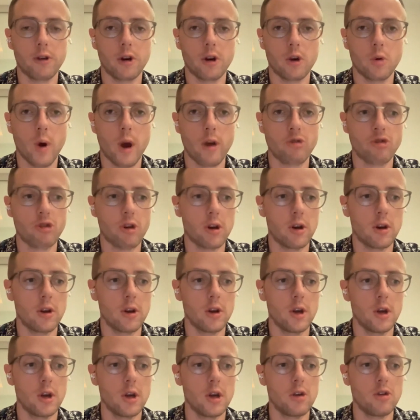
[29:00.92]
to your question,
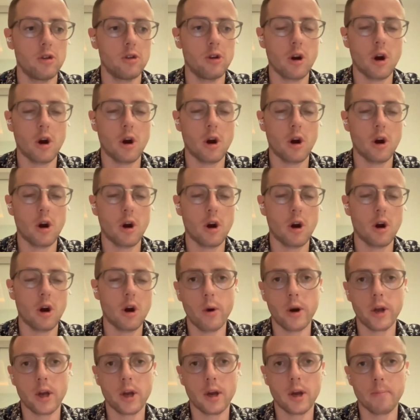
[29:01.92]
I
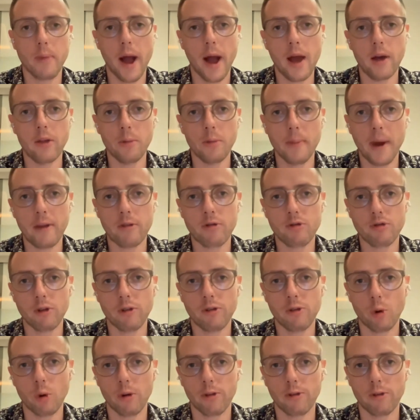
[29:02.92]
want to compile the best
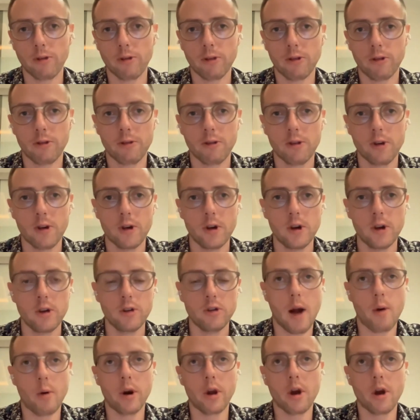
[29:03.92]
resources.
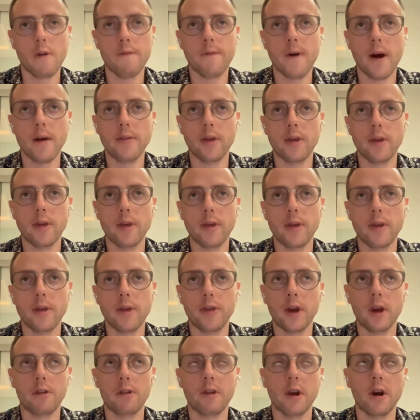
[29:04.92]
I want to go find
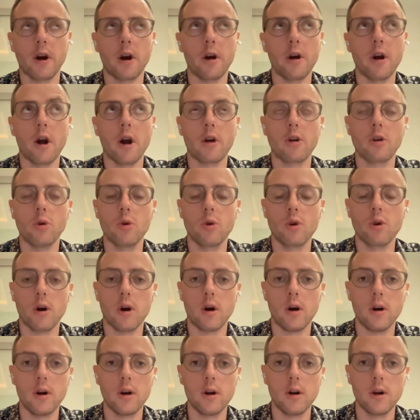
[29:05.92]
the things that aren't on
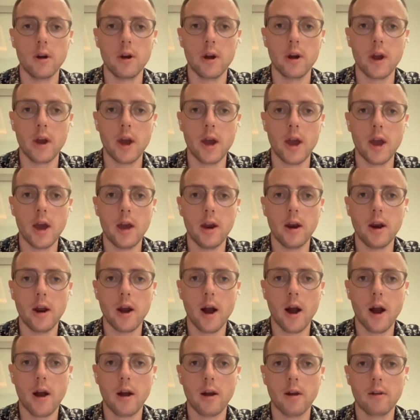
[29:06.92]
Google and
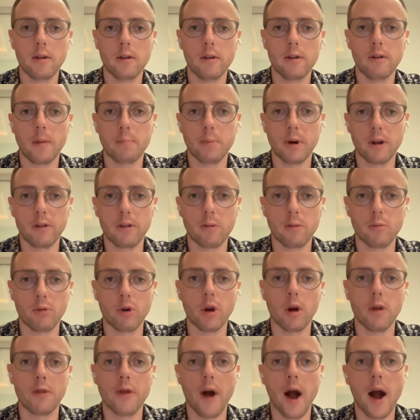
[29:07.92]
bring some
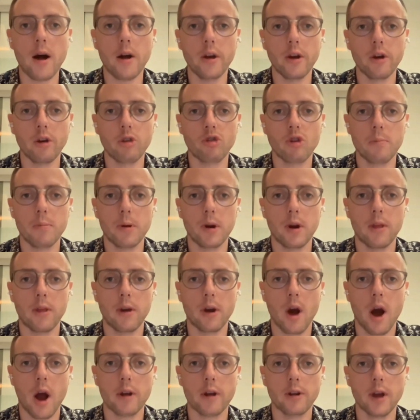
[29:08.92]
real thought leadership into the
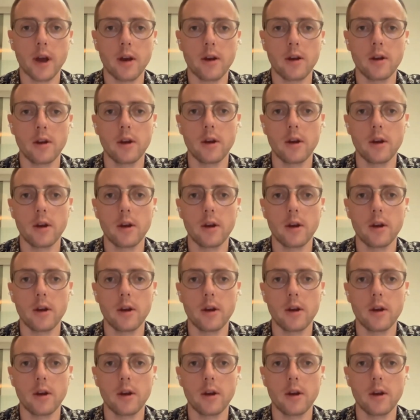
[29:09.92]
content.